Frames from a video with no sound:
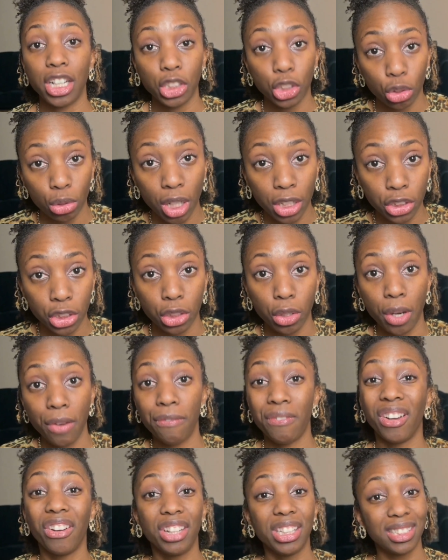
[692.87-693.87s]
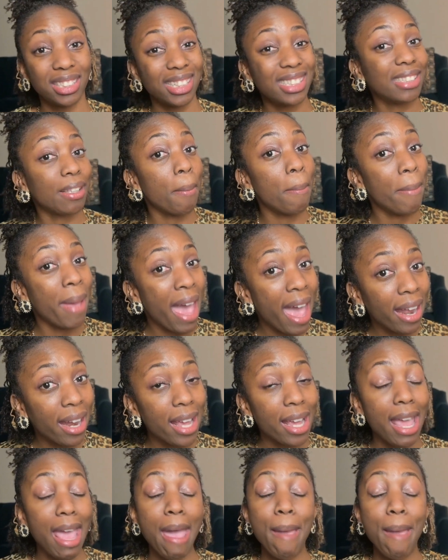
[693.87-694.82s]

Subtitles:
structure and very systematic